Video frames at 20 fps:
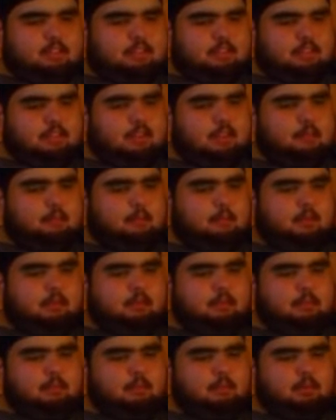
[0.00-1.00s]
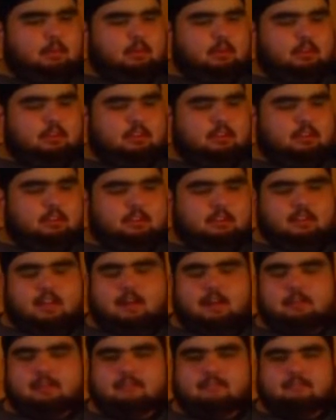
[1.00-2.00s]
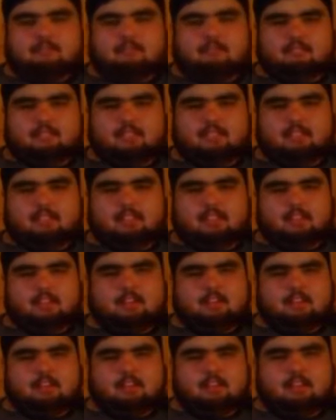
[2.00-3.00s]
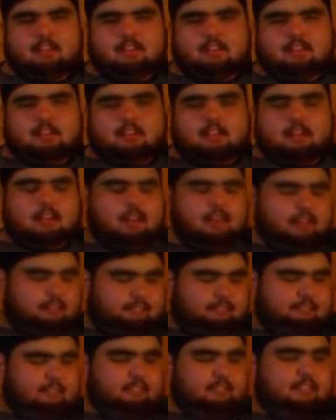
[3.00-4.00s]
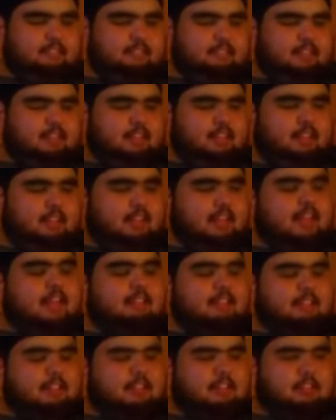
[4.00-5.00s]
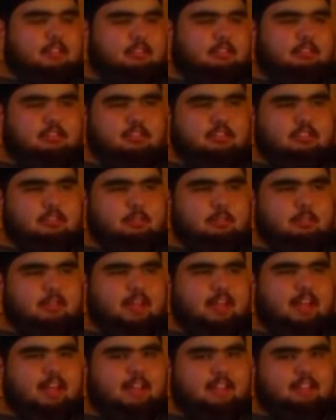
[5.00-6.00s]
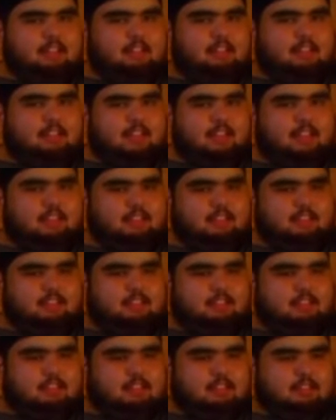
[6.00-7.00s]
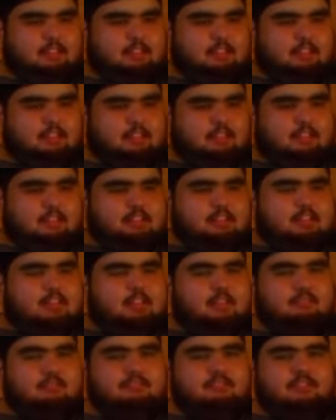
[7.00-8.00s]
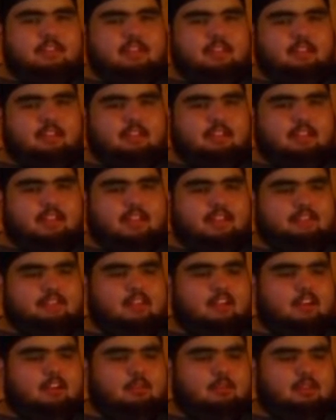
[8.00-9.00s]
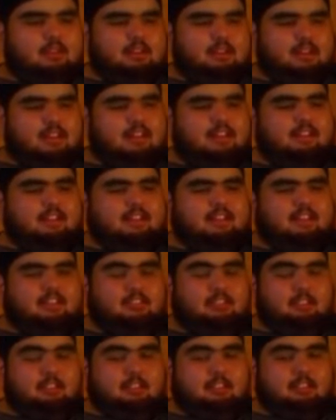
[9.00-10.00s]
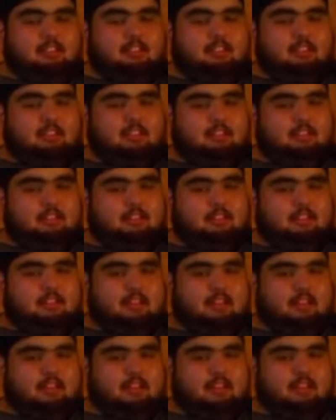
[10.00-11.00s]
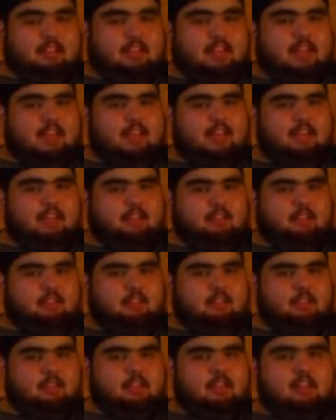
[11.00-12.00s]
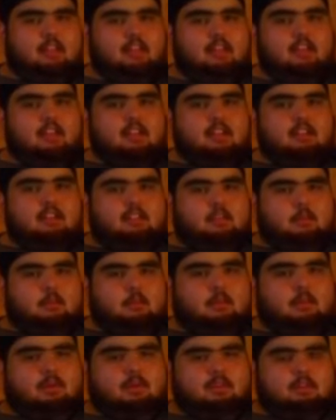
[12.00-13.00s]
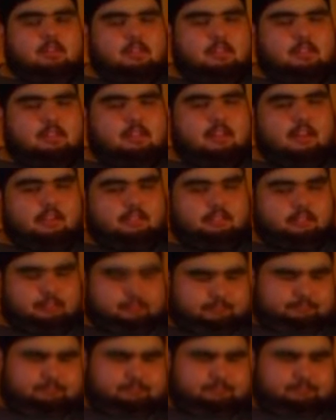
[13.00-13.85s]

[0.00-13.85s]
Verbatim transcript: kind of a more ergonomic thing. I I like having an adjustable height so that it doesn't feel as awkward and I can actually you know, gain some more stuff,